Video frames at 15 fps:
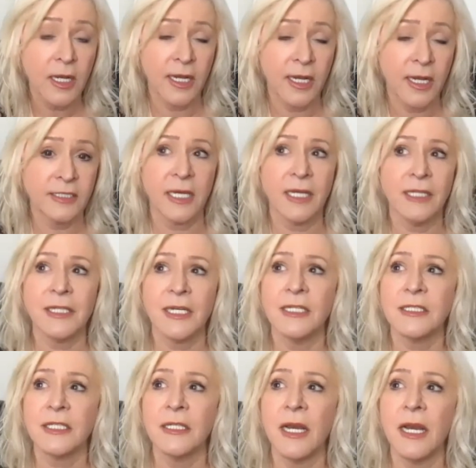It's it's
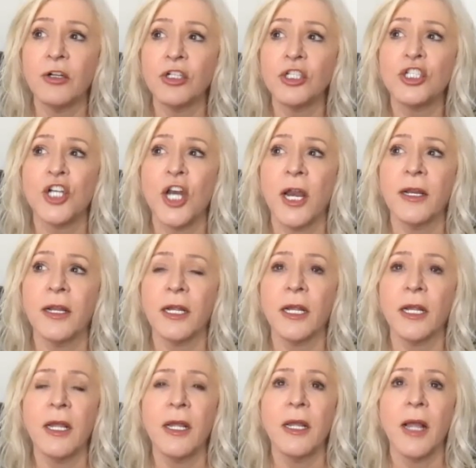it's an energetic
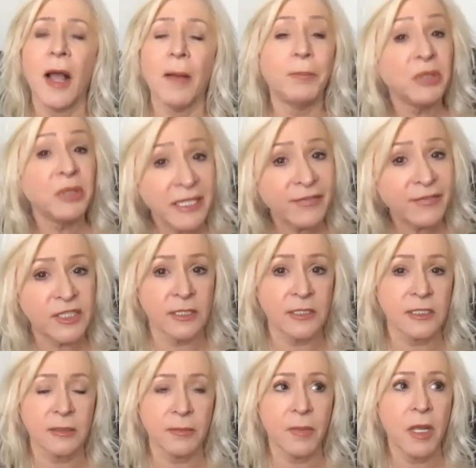a belief
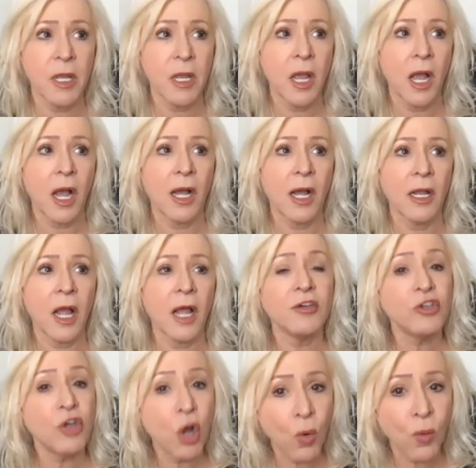system, uh, a
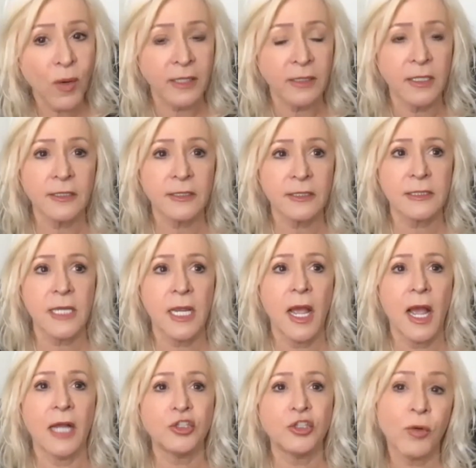knowingness,
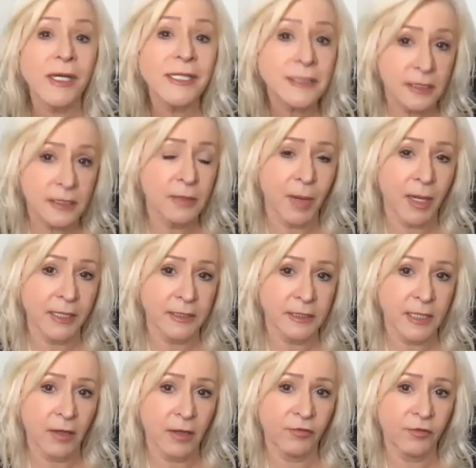a trust in
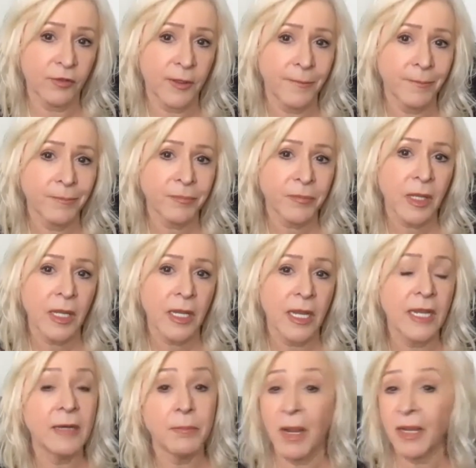myself,
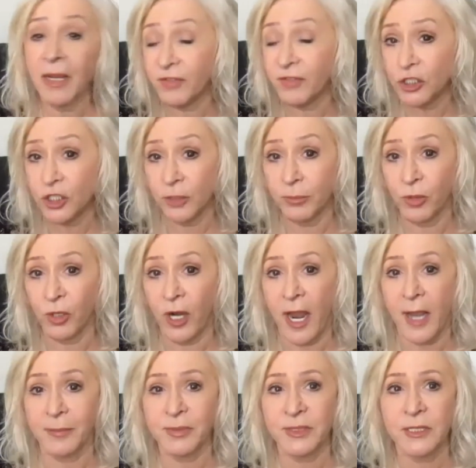in my vision
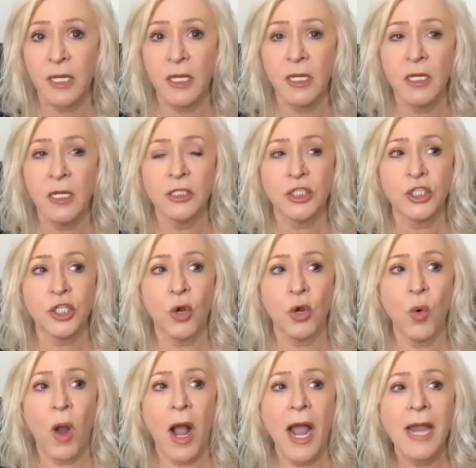perhaps.
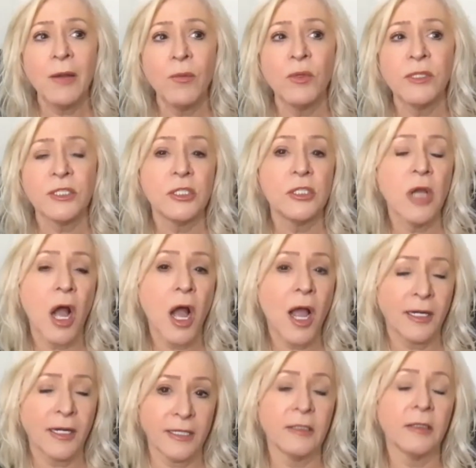So I was
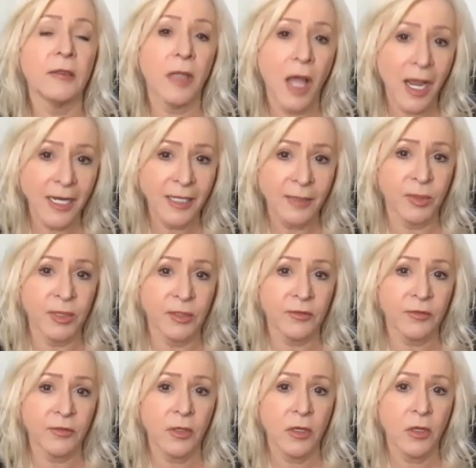not in
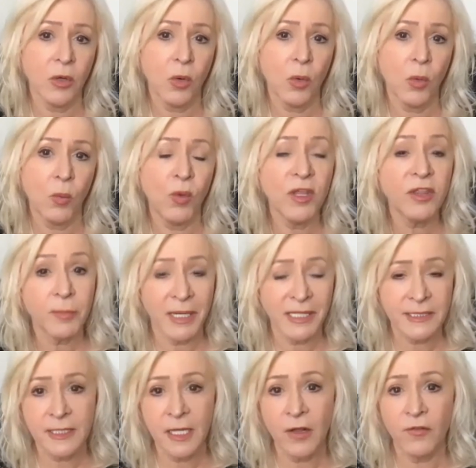alignment with
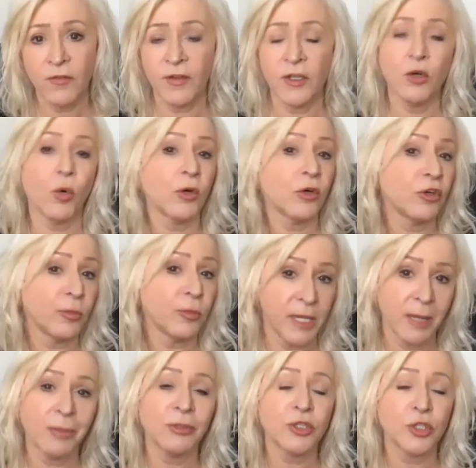myself in order to
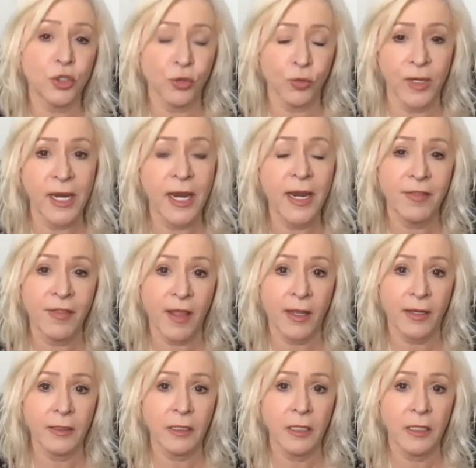be able to create that.